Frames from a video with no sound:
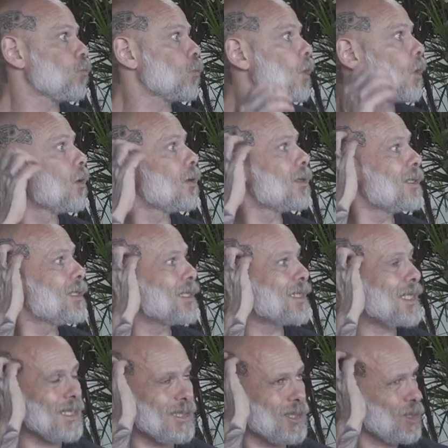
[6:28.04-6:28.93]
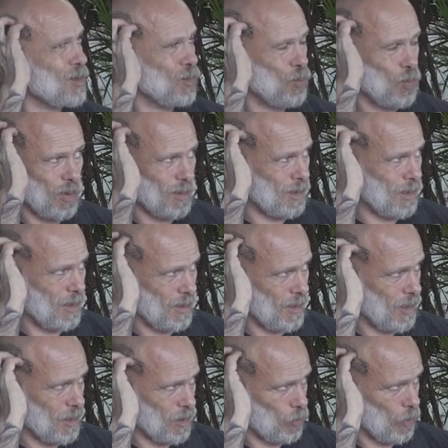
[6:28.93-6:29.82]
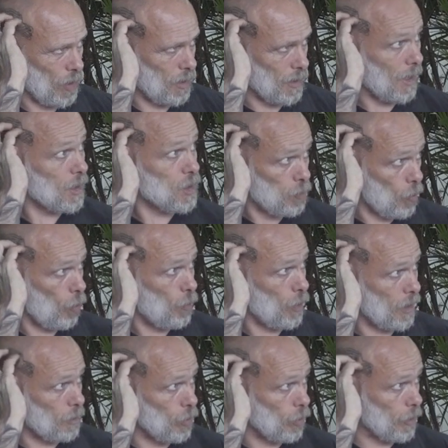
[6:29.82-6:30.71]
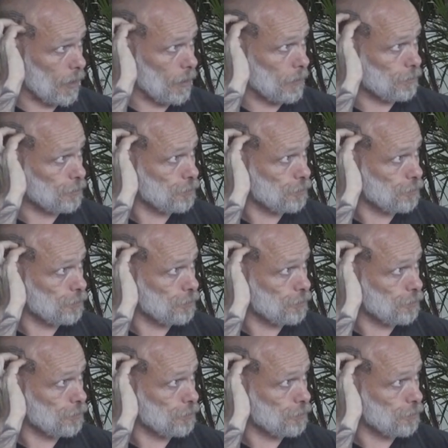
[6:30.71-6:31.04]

That doesn't work nearly as well. That's more bodybuilding.